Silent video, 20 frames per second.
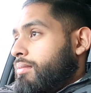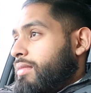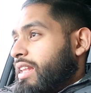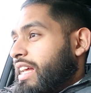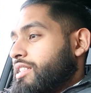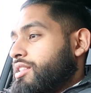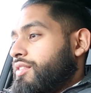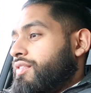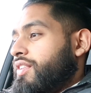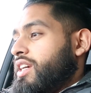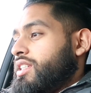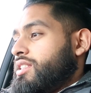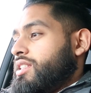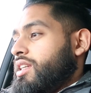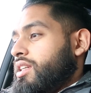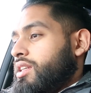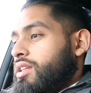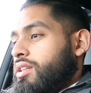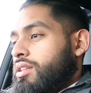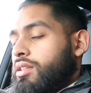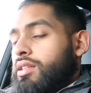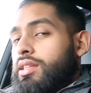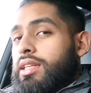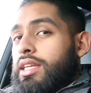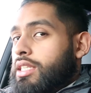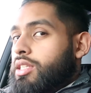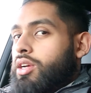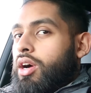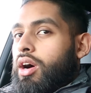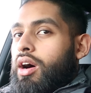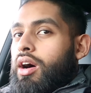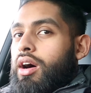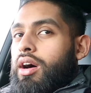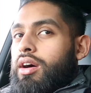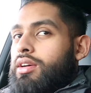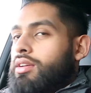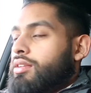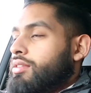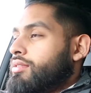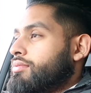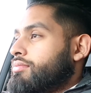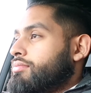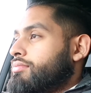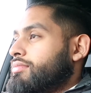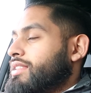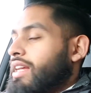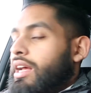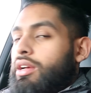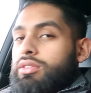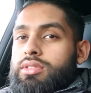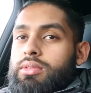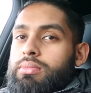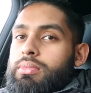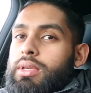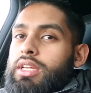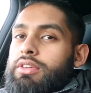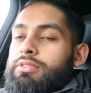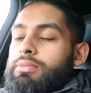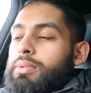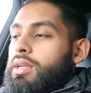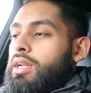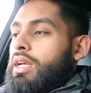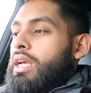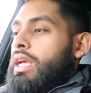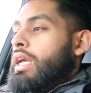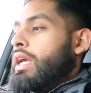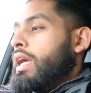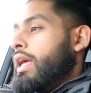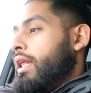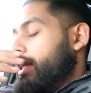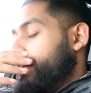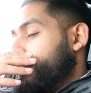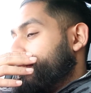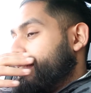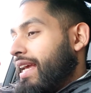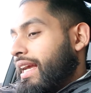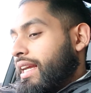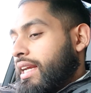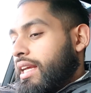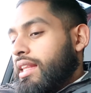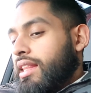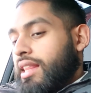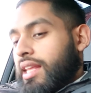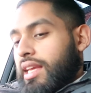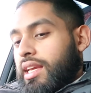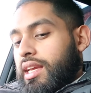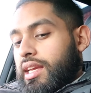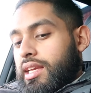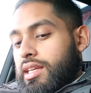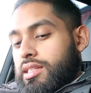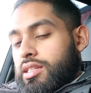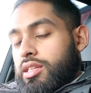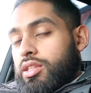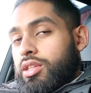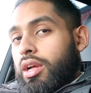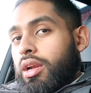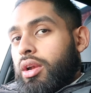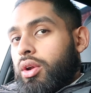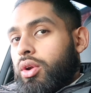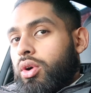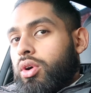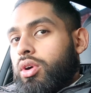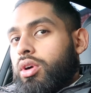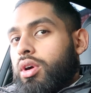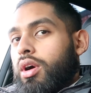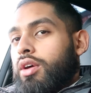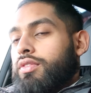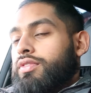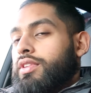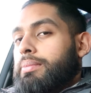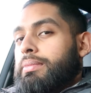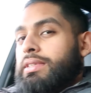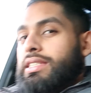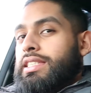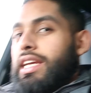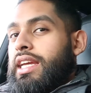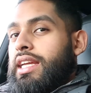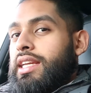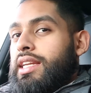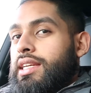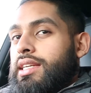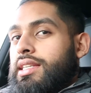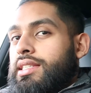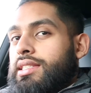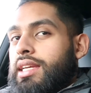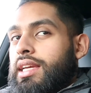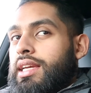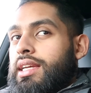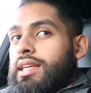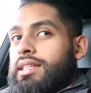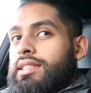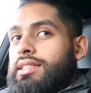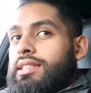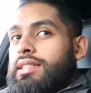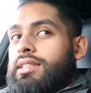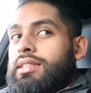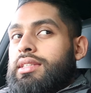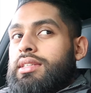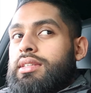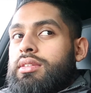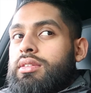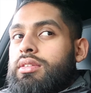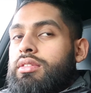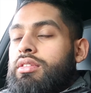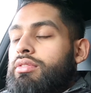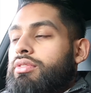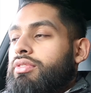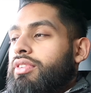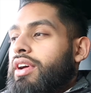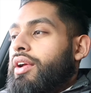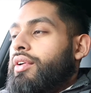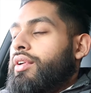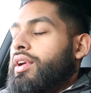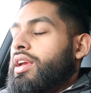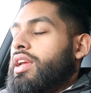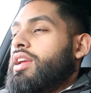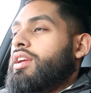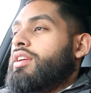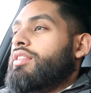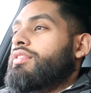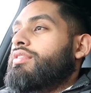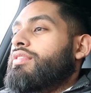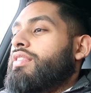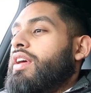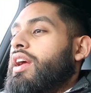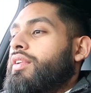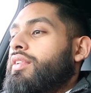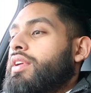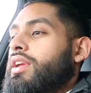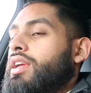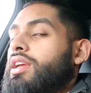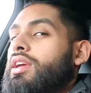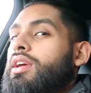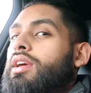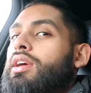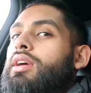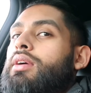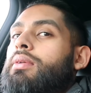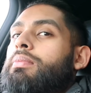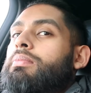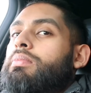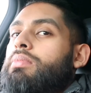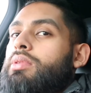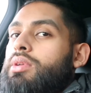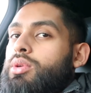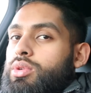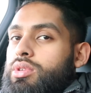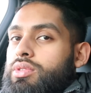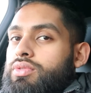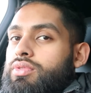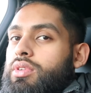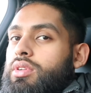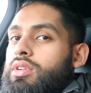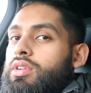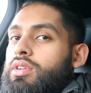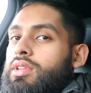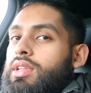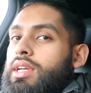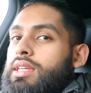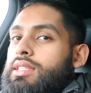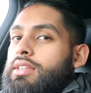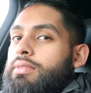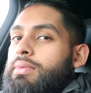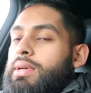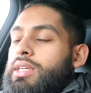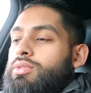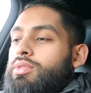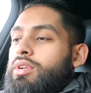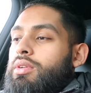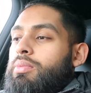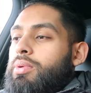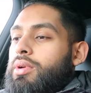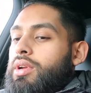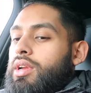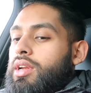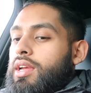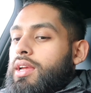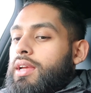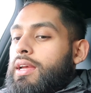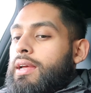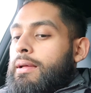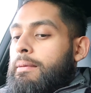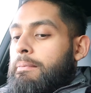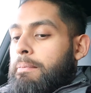That's the first thing. This car sounds unbelievable. The second thing is the look of the Mercedes is very, very beautiful. That's the best way of putting it.